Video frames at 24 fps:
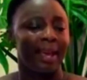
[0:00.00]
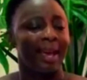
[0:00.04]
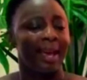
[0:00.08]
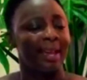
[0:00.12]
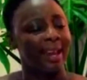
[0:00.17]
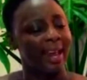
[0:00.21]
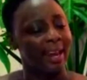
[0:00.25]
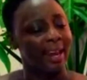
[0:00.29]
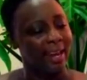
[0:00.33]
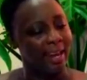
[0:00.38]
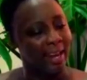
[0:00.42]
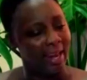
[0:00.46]

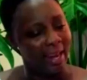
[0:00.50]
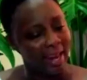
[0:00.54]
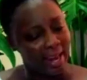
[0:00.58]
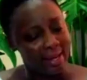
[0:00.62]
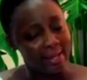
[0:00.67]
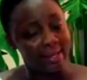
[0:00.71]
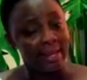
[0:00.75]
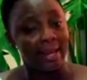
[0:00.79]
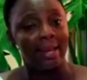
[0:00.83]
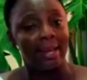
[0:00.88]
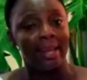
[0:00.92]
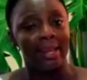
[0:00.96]
And I
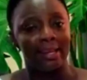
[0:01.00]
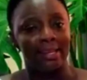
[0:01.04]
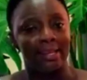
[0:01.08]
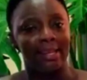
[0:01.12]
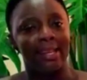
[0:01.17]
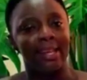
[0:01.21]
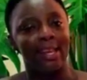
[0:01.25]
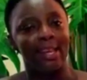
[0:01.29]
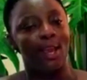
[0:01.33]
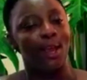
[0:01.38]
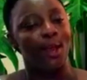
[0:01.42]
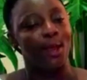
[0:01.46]
led the
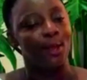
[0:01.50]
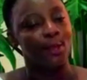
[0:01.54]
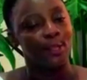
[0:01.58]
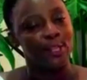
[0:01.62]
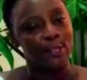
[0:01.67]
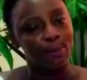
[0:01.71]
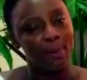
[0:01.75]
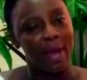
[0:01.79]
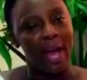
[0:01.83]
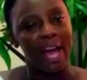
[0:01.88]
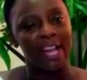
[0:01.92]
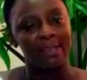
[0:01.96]
lady
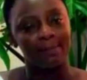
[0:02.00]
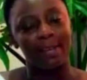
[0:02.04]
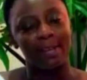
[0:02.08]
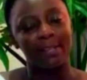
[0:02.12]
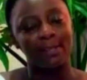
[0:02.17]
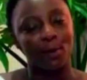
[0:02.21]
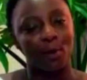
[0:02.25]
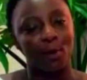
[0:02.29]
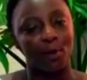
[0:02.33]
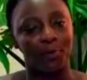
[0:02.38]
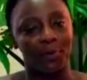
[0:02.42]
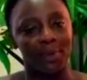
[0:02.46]
to my
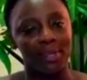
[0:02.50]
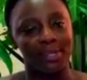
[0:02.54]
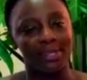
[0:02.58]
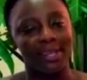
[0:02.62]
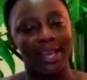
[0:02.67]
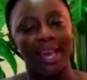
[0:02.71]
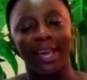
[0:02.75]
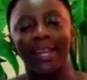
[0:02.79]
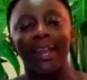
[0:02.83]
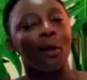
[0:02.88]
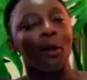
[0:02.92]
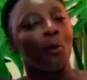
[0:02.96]
husband's office,
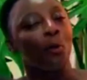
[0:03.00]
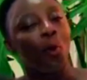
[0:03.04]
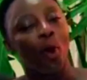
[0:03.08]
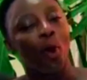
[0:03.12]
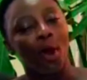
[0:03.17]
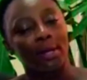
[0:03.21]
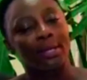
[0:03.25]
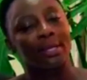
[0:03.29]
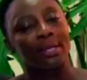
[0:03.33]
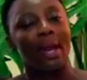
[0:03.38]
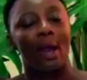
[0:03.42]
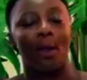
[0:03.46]
and I
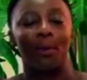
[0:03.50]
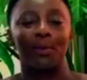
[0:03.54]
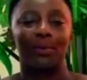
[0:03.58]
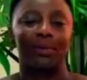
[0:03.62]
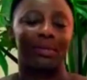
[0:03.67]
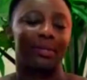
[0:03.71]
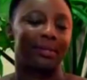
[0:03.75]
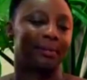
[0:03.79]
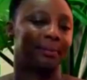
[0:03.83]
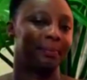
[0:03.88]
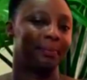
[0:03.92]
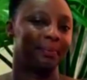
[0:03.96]
walked
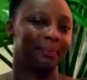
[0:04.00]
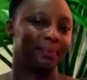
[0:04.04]
out.